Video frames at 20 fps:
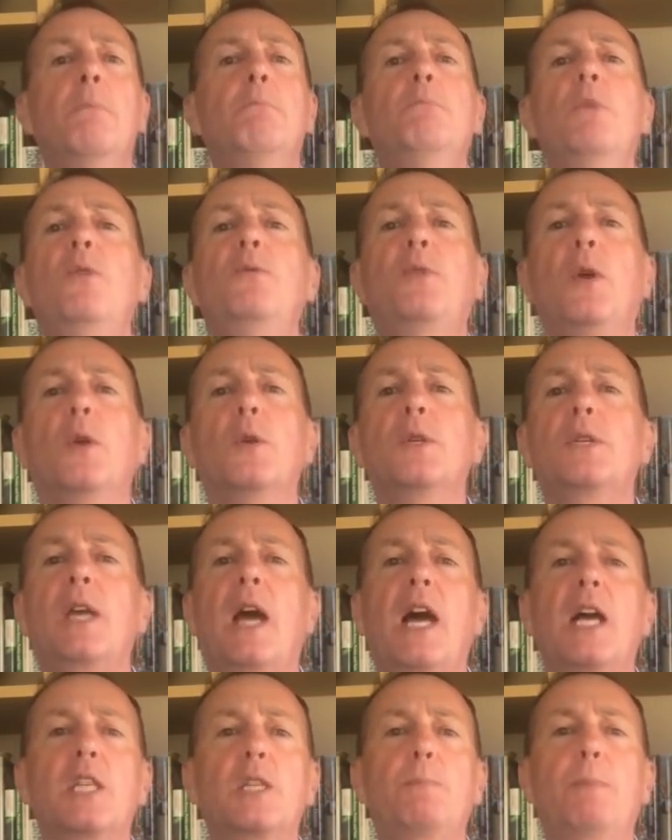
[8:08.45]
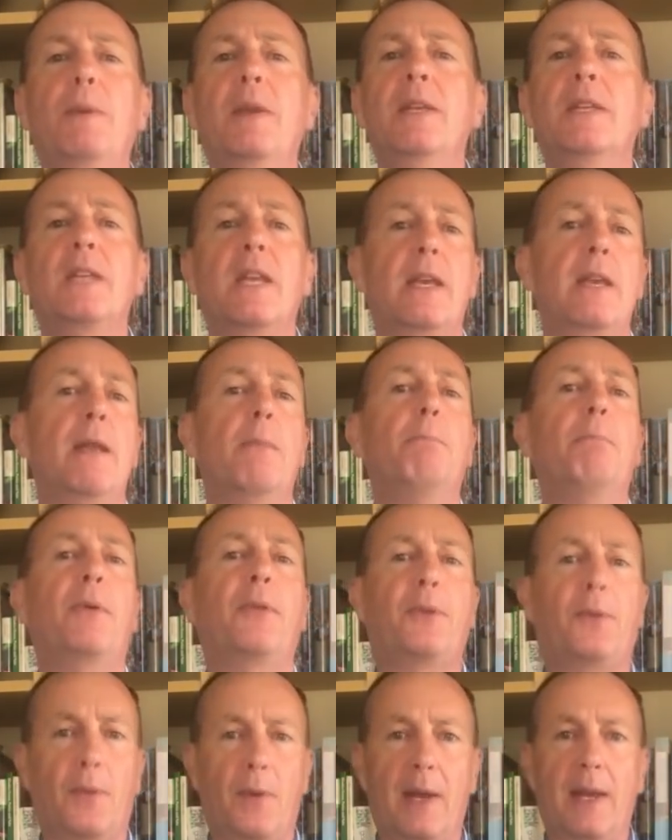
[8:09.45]
moved on to husband number
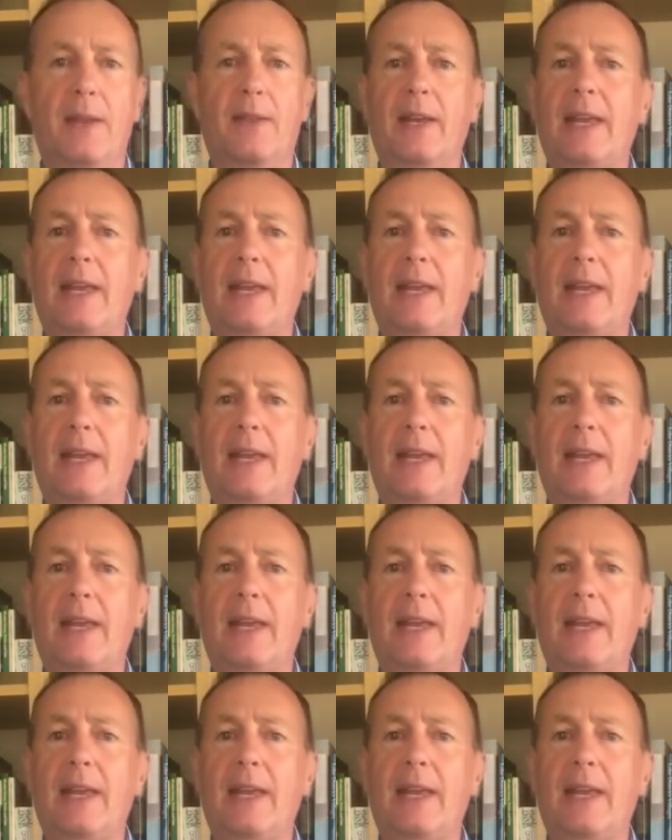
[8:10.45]
three,